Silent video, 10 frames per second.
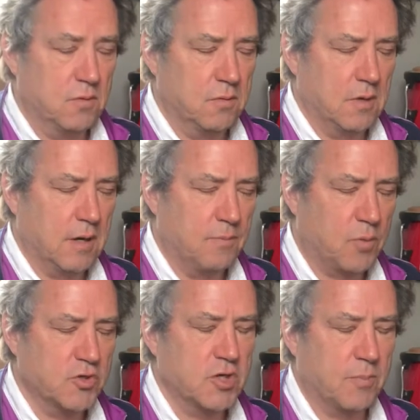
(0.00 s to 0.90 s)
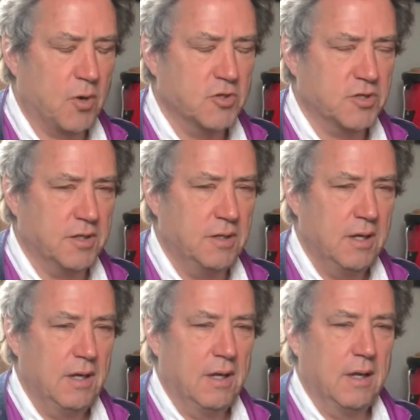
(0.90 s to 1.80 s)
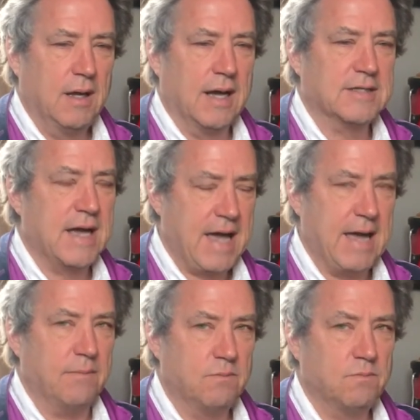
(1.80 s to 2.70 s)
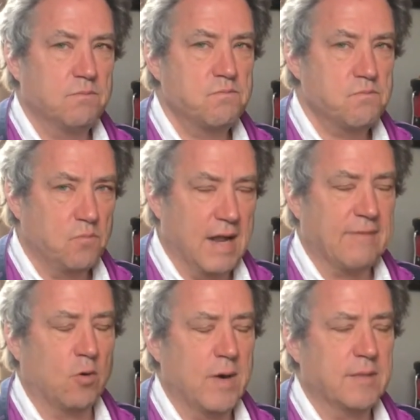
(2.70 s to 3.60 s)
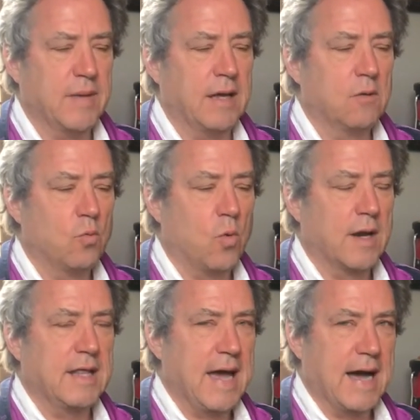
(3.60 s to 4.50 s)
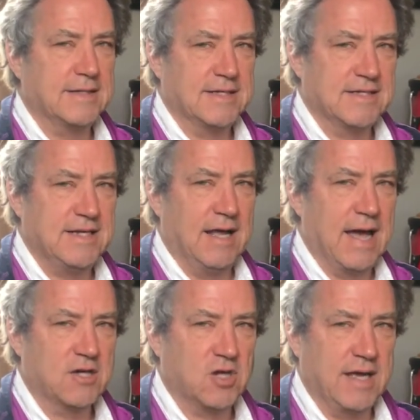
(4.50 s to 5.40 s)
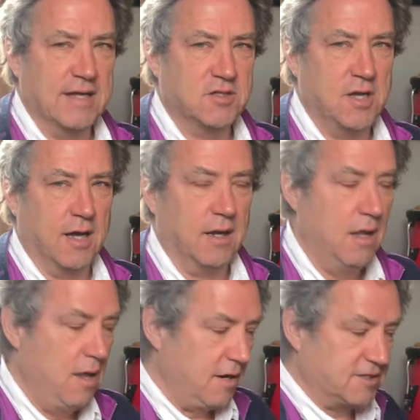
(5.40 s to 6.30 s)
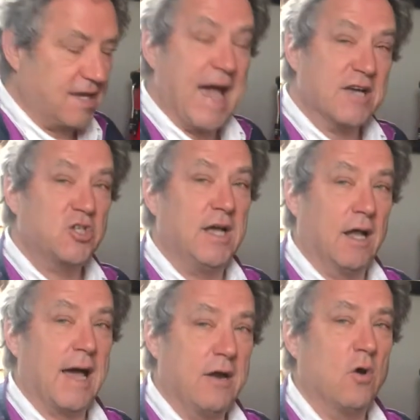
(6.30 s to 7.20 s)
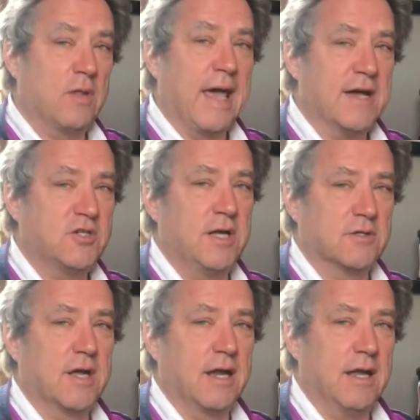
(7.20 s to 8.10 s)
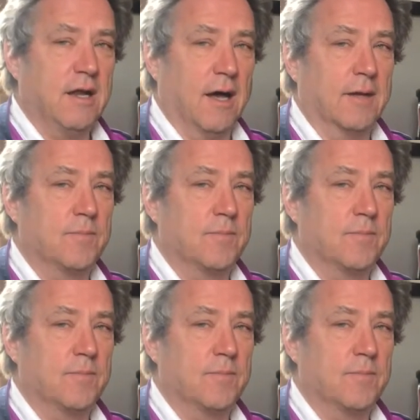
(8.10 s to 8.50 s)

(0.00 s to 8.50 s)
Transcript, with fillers: uh, person to person, I'll say, hey, level with me. What are the odds this deal actually gets done? Because the cash deal, I know the cash deal is going to get done.